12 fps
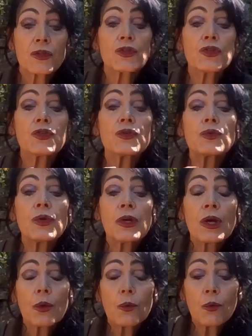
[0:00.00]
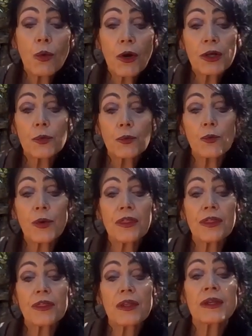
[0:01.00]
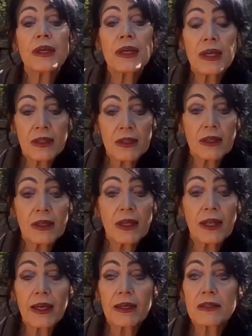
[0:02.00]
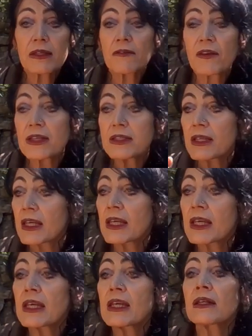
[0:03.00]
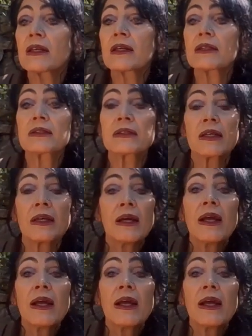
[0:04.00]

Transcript: to work with and in the collective as healers,